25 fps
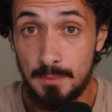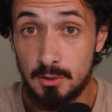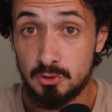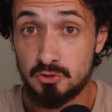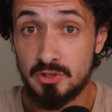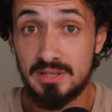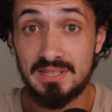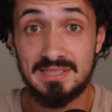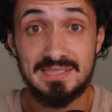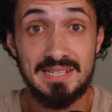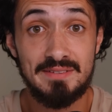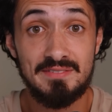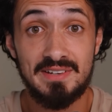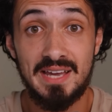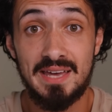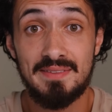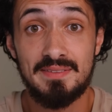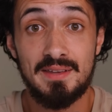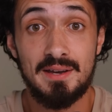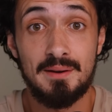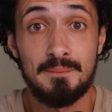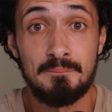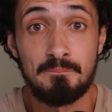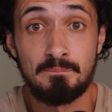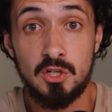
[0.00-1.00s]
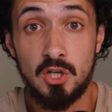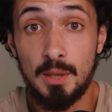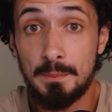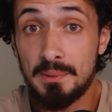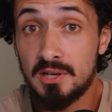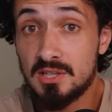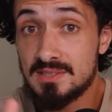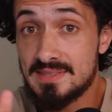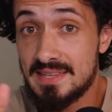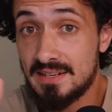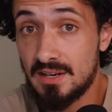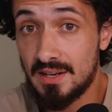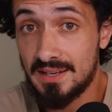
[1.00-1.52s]
Most traders never get there. Not
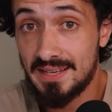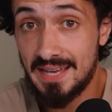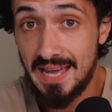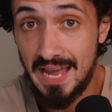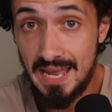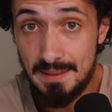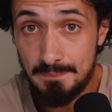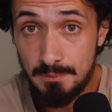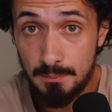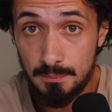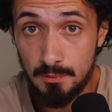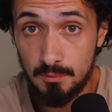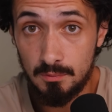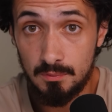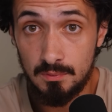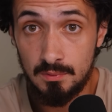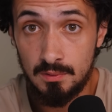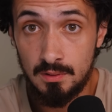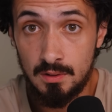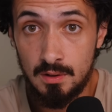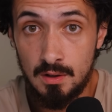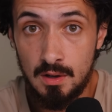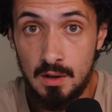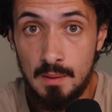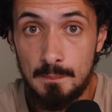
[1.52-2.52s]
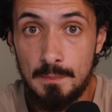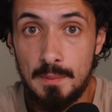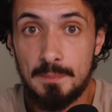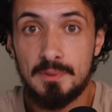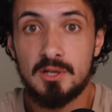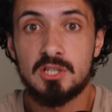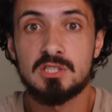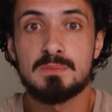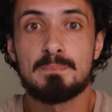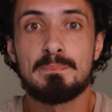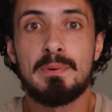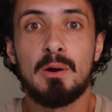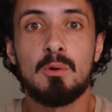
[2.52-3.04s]
because they're not capable, but
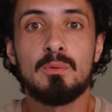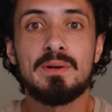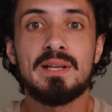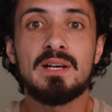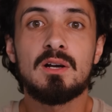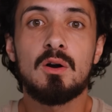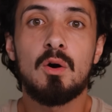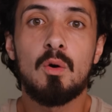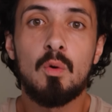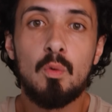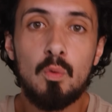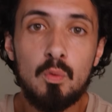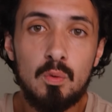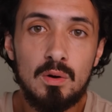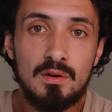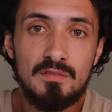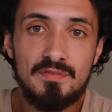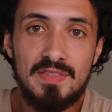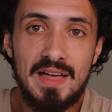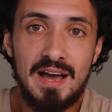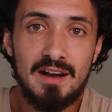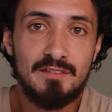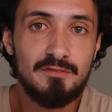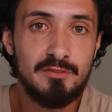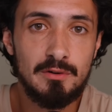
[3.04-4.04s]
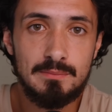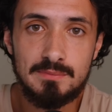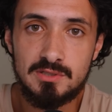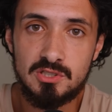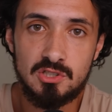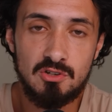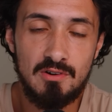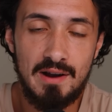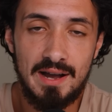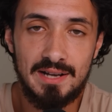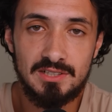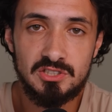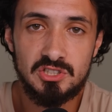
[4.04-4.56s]
because building all of that from
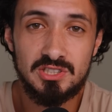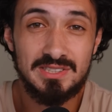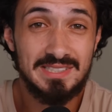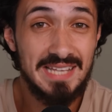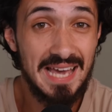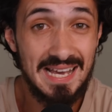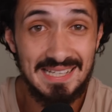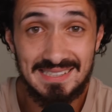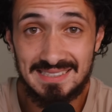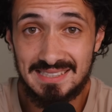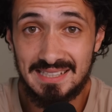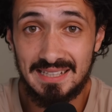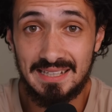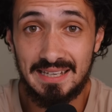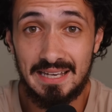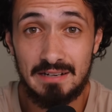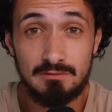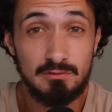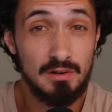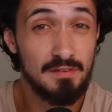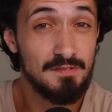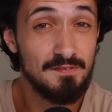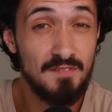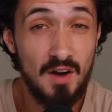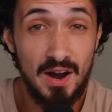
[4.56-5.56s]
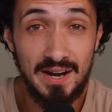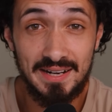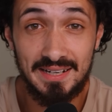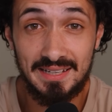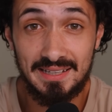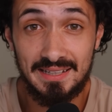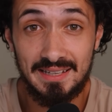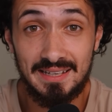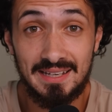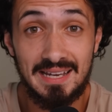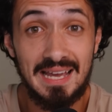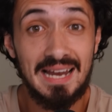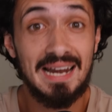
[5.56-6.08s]
scratch, testing it,
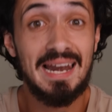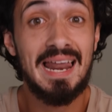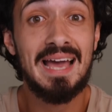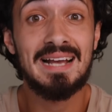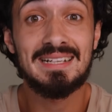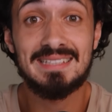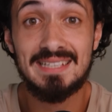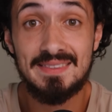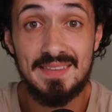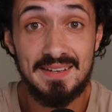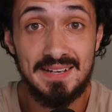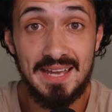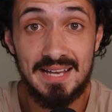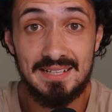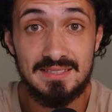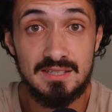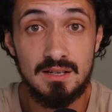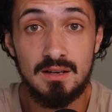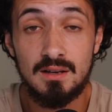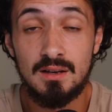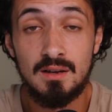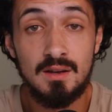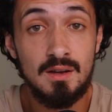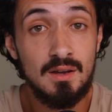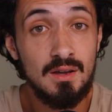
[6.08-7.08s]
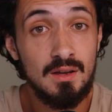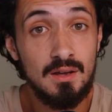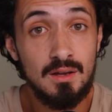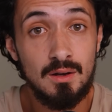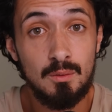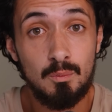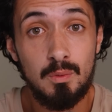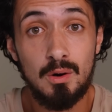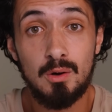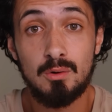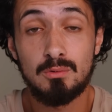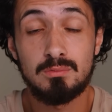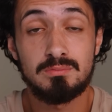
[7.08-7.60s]
refining it, collecting the data,
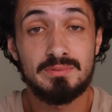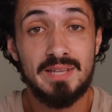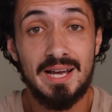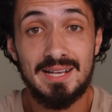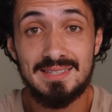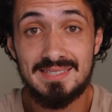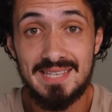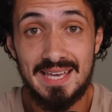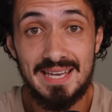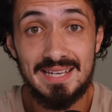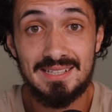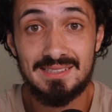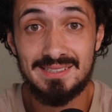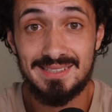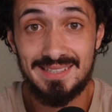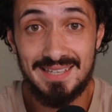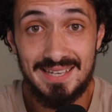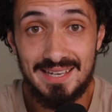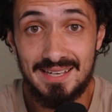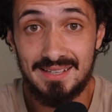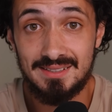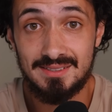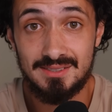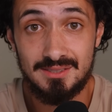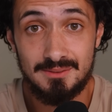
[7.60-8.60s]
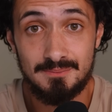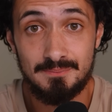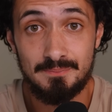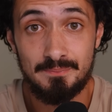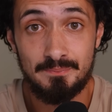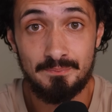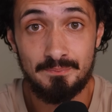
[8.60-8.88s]
well, that takes years.